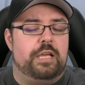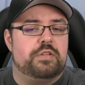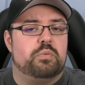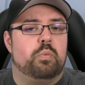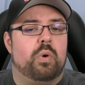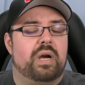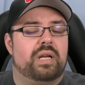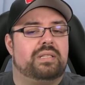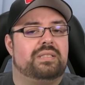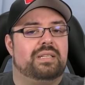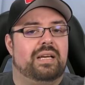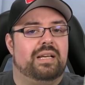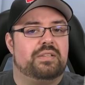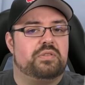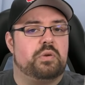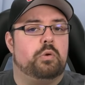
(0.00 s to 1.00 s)
is what
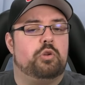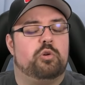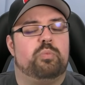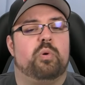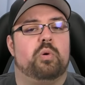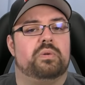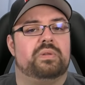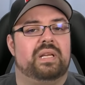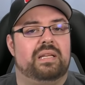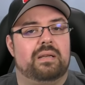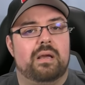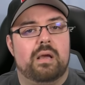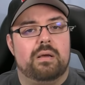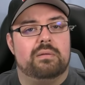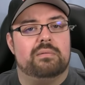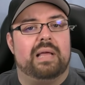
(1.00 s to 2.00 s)
Solo pulled
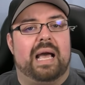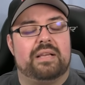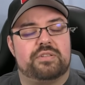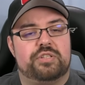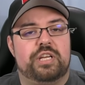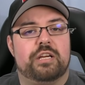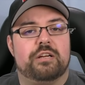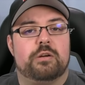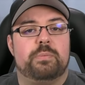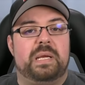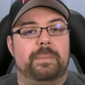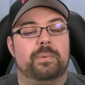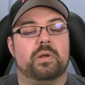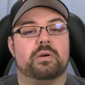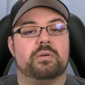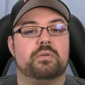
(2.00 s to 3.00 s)
in last year. And
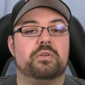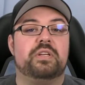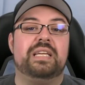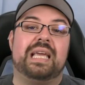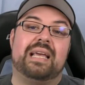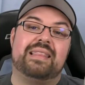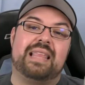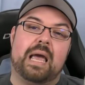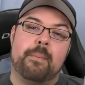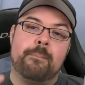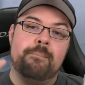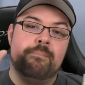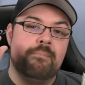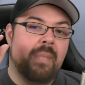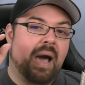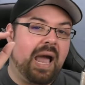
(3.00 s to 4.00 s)
people are looking at that
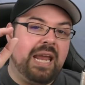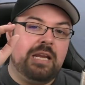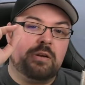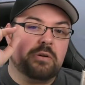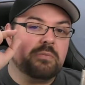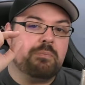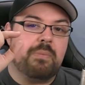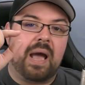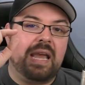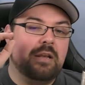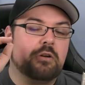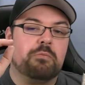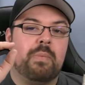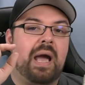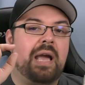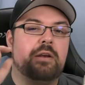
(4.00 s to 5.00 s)

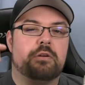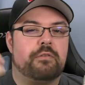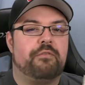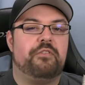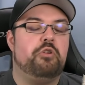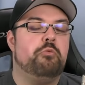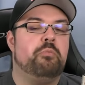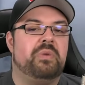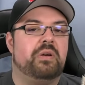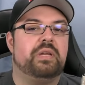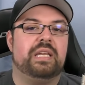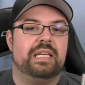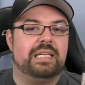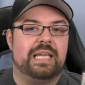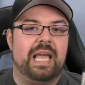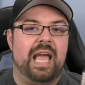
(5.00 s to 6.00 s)
minor few
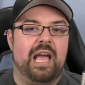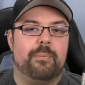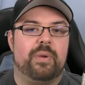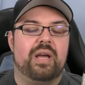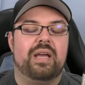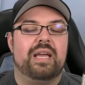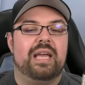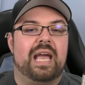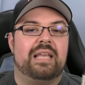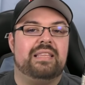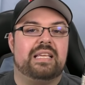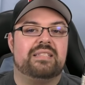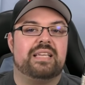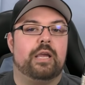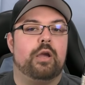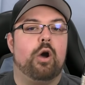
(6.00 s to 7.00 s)
million gap, and
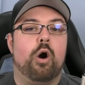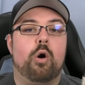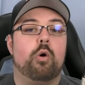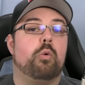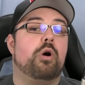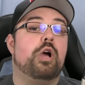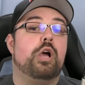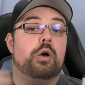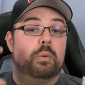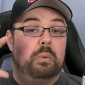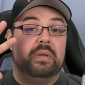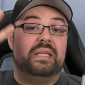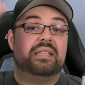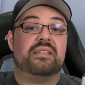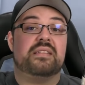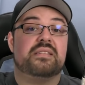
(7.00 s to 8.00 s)
they say, oh,
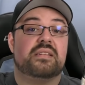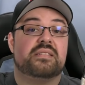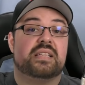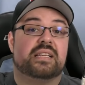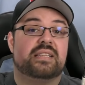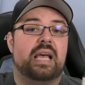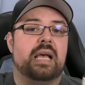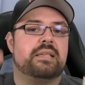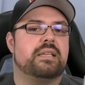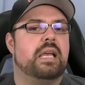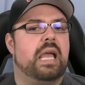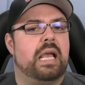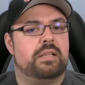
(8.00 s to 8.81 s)
well, this is a success